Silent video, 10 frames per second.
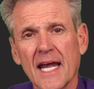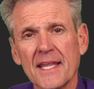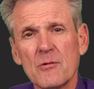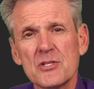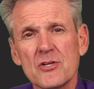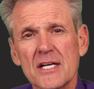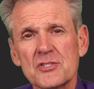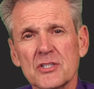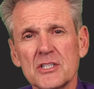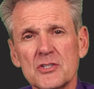And then when you're
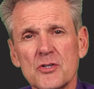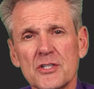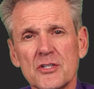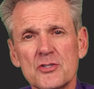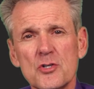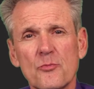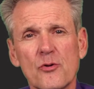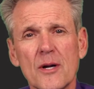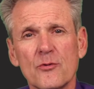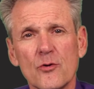actually doing your tooth
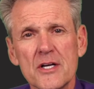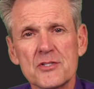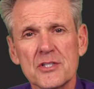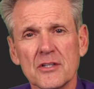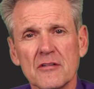preparation,